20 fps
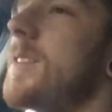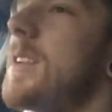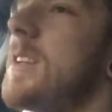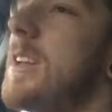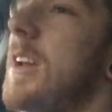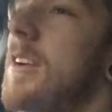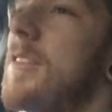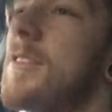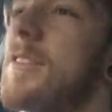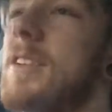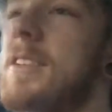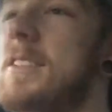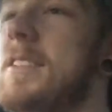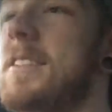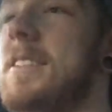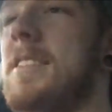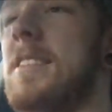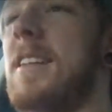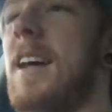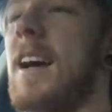You know, for
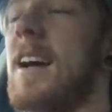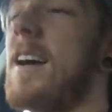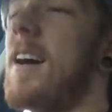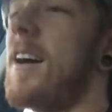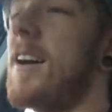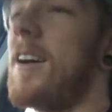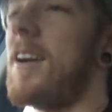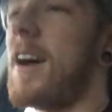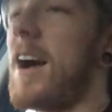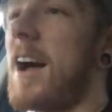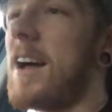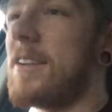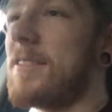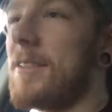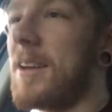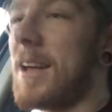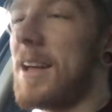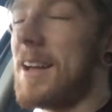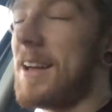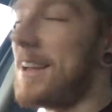instance, today I had
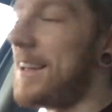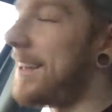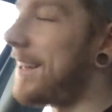a